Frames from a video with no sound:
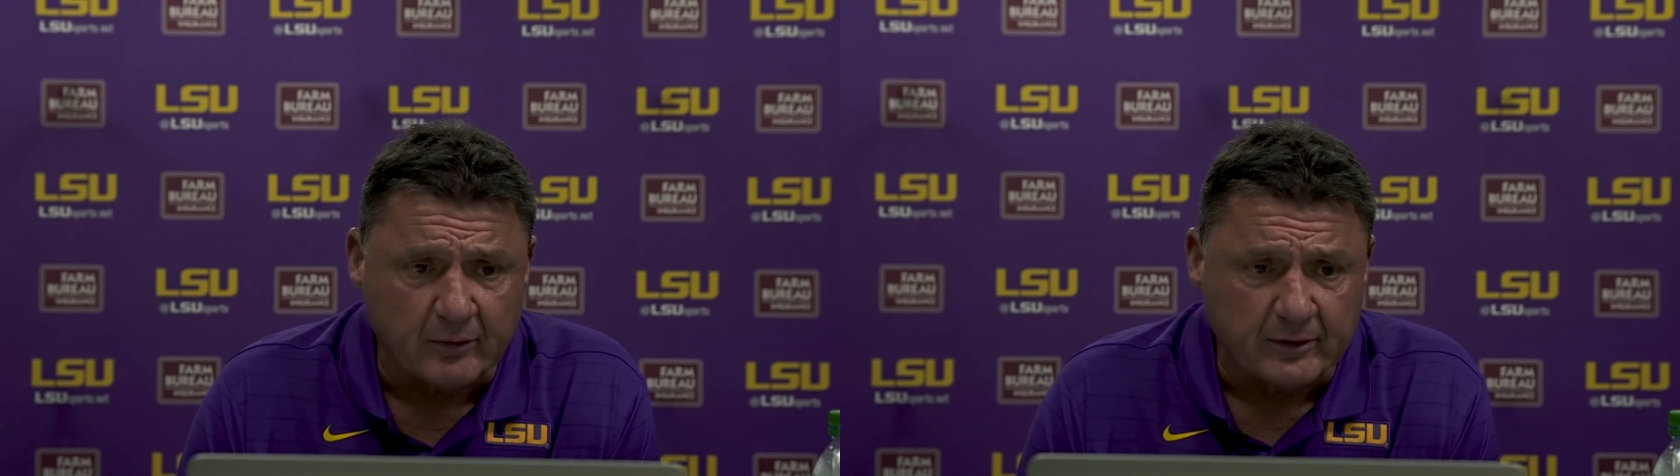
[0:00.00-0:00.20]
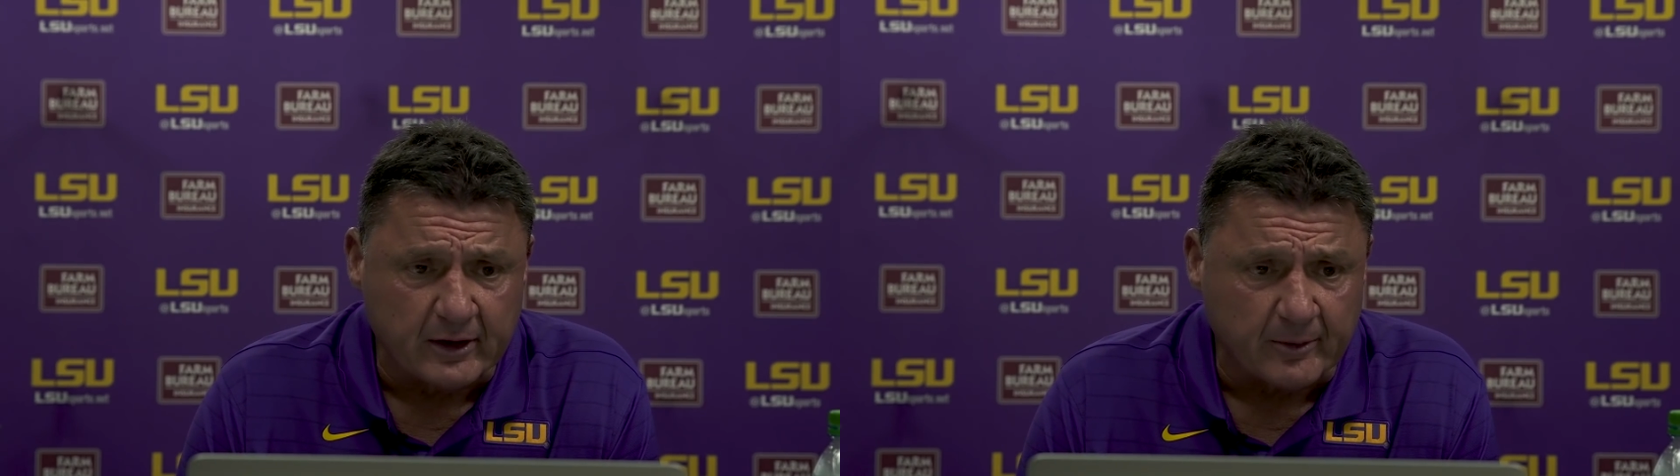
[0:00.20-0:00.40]

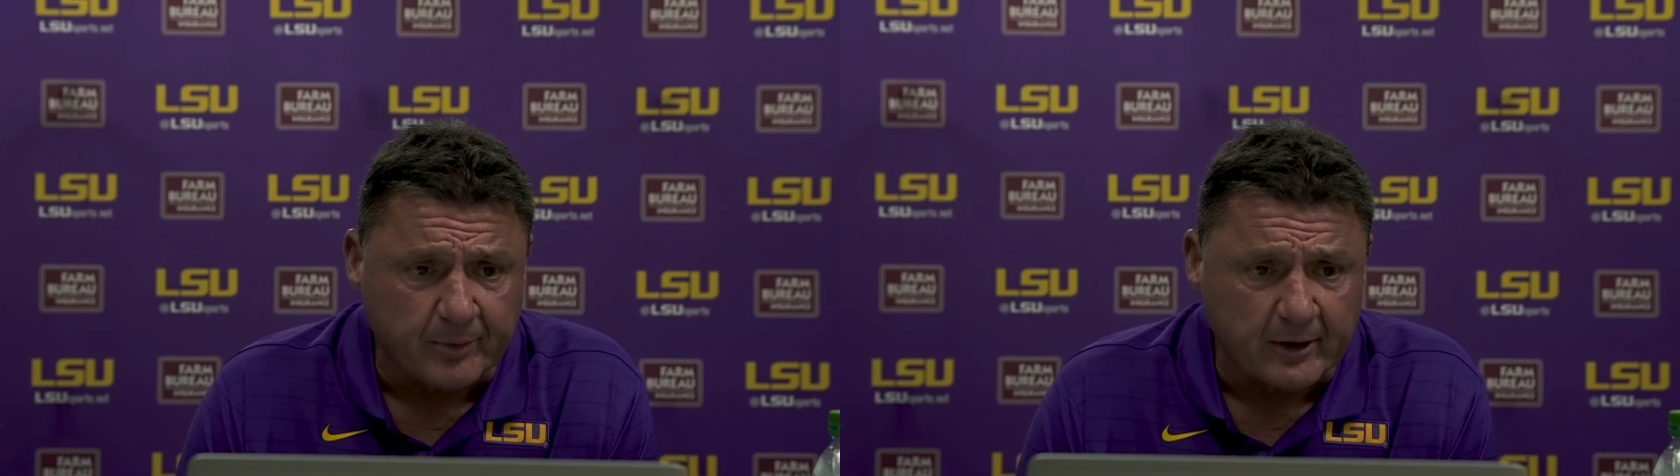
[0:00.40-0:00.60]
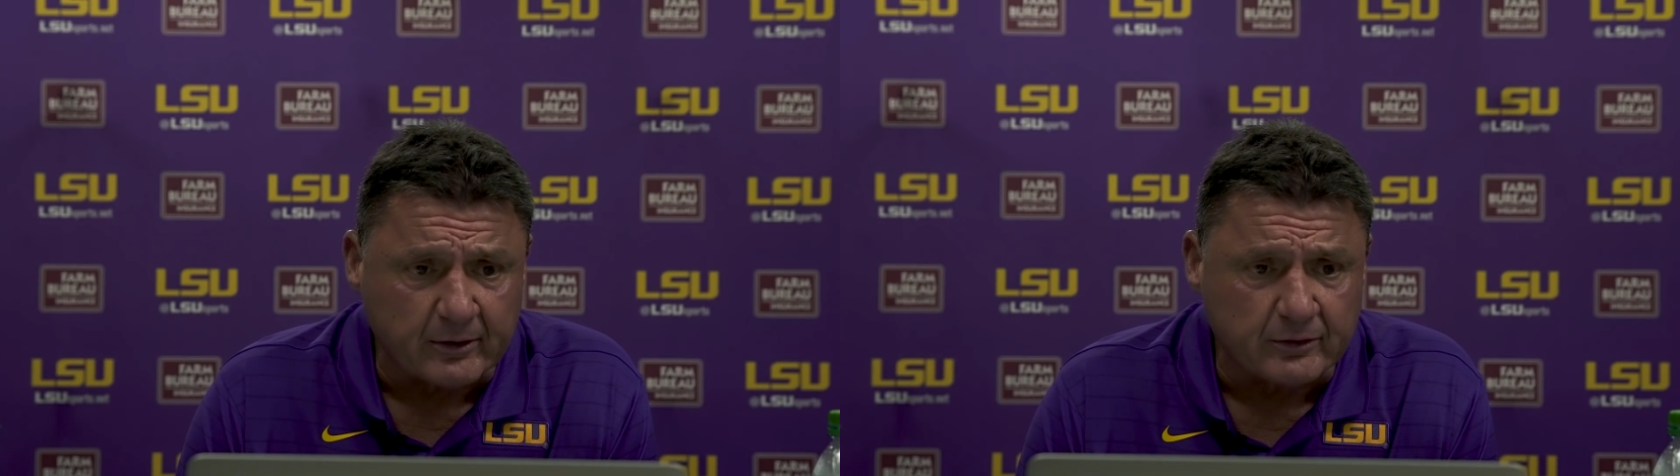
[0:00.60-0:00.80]
that we did a
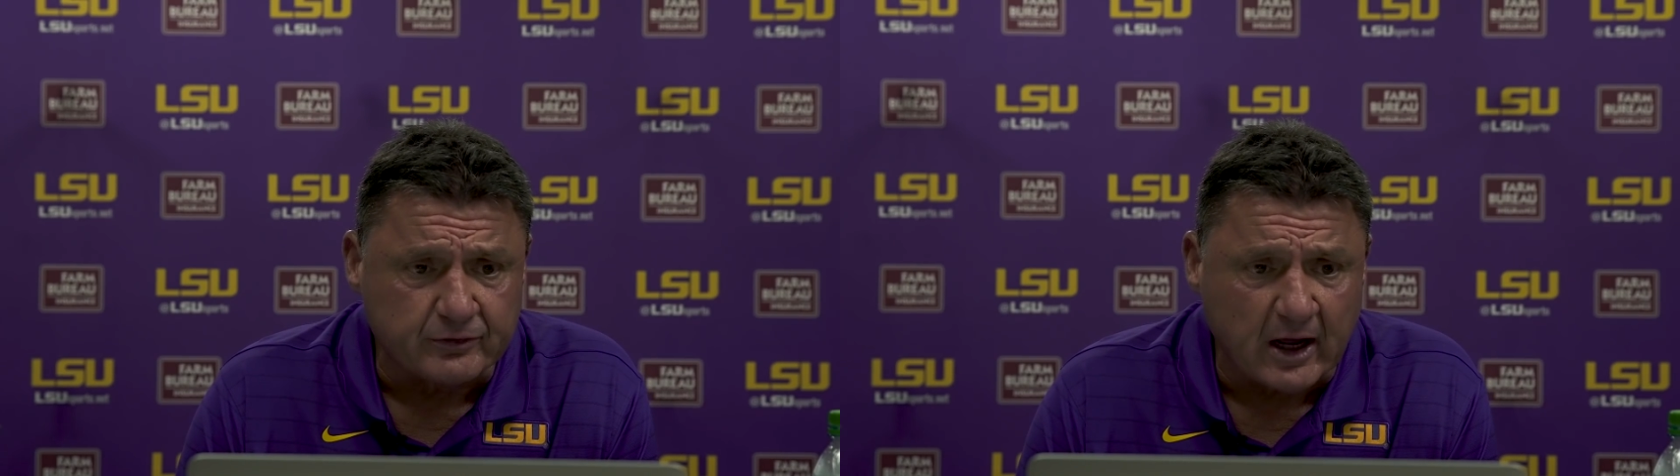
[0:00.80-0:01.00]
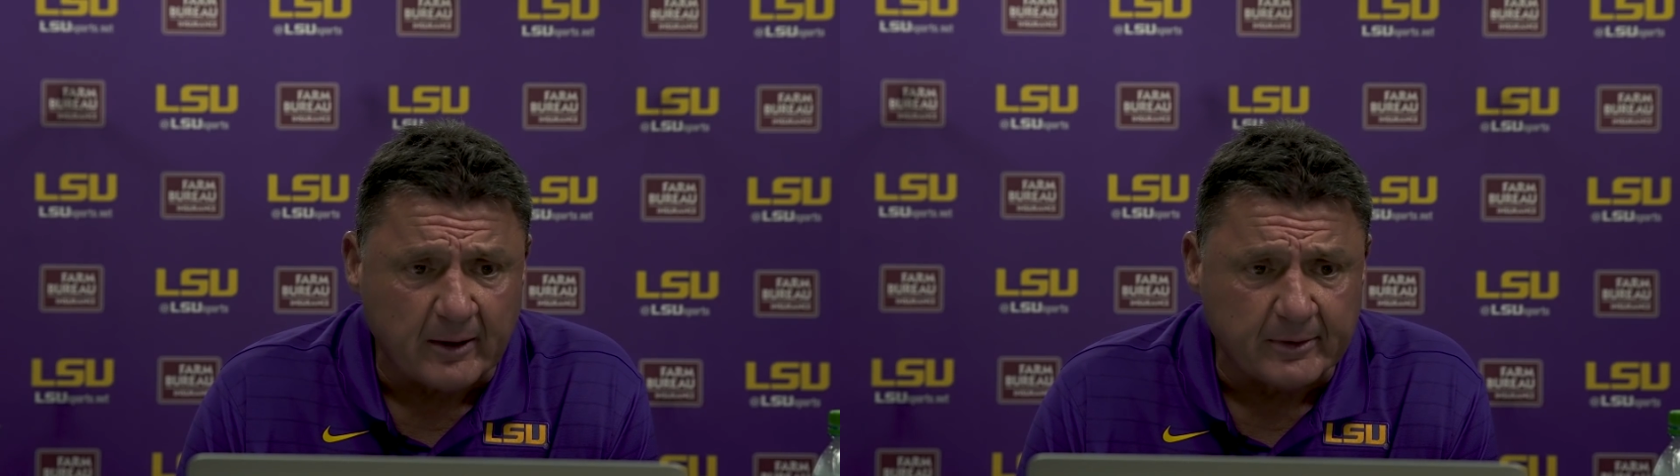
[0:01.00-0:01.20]
pretty good
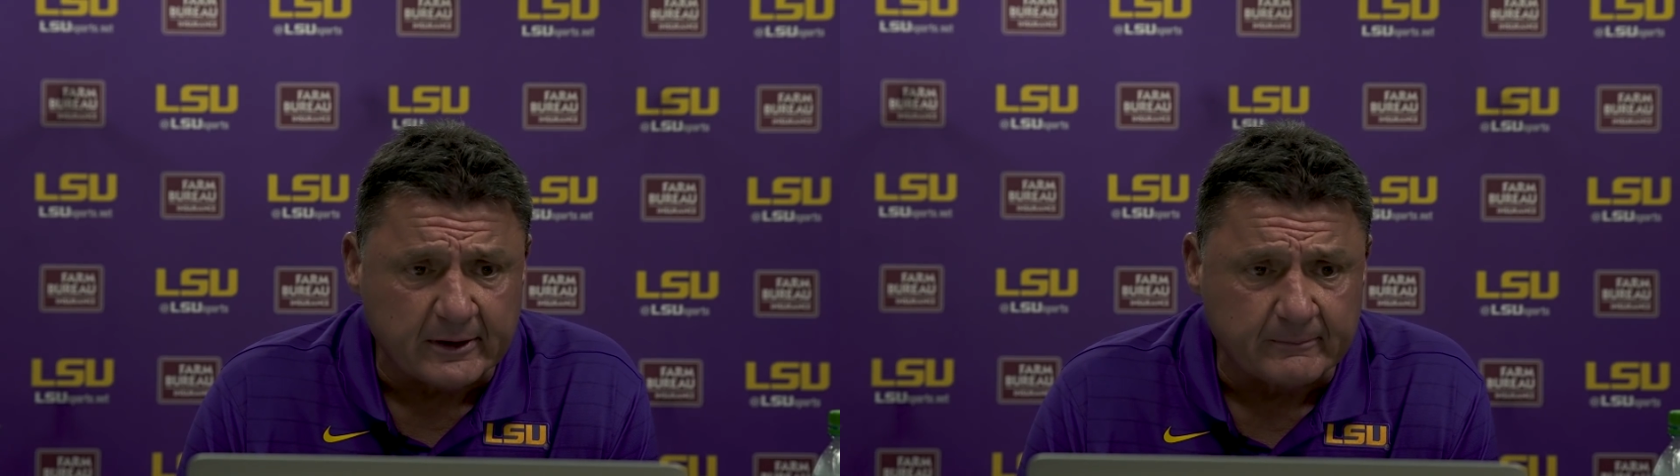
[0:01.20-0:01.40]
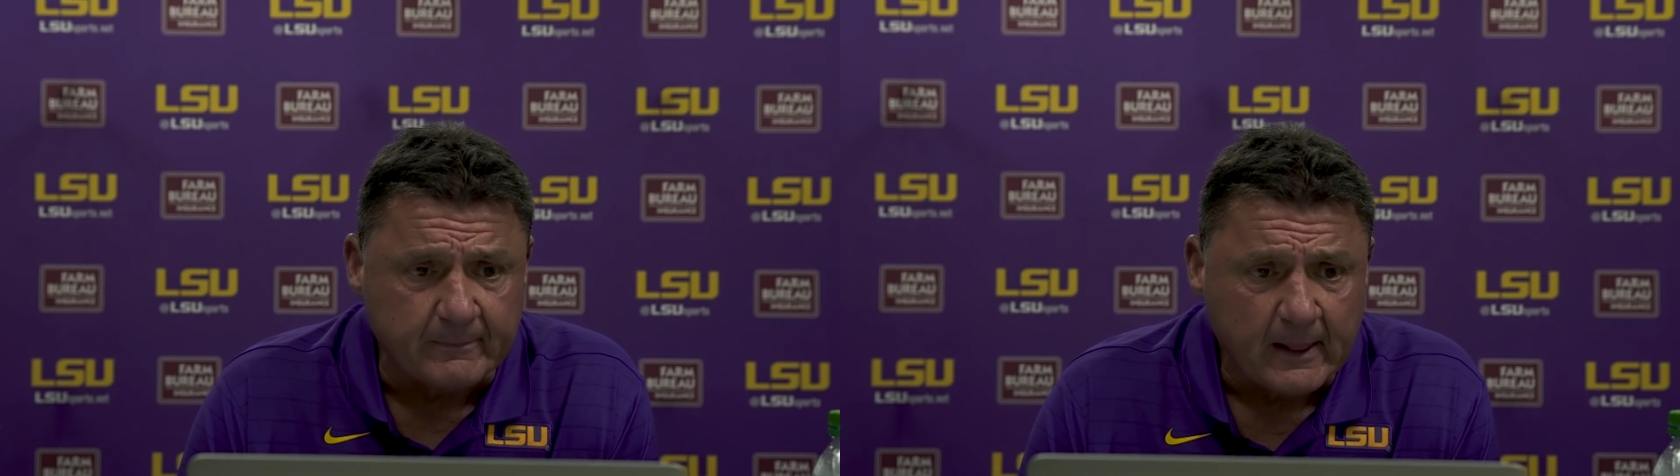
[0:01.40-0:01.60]
job
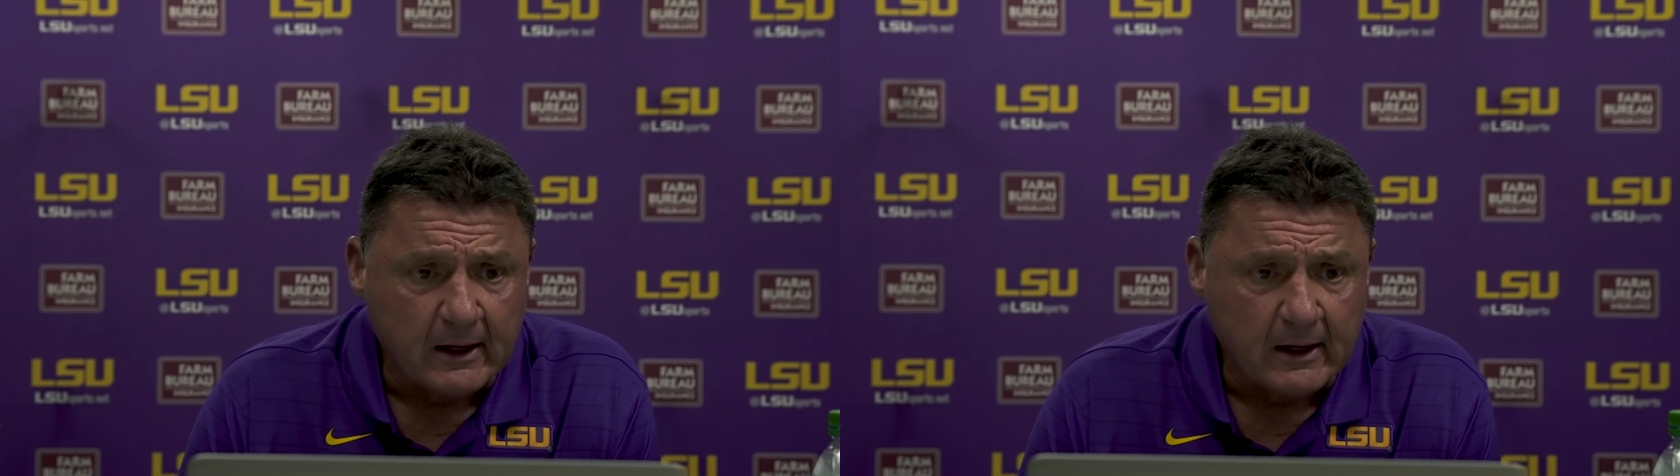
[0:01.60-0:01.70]
in